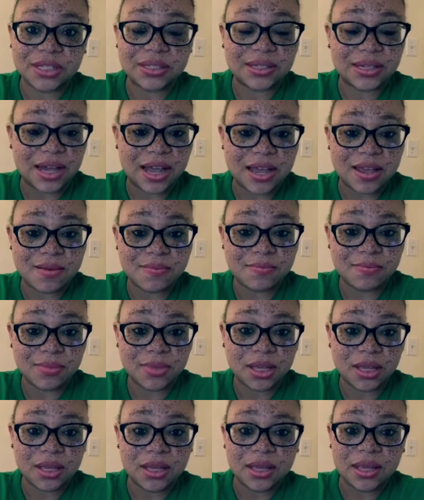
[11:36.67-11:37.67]
time,
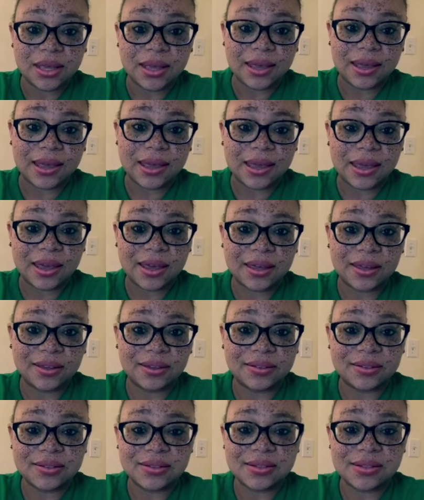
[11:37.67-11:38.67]

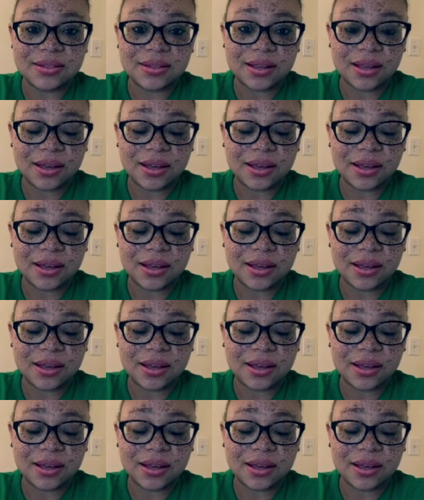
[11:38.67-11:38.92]
and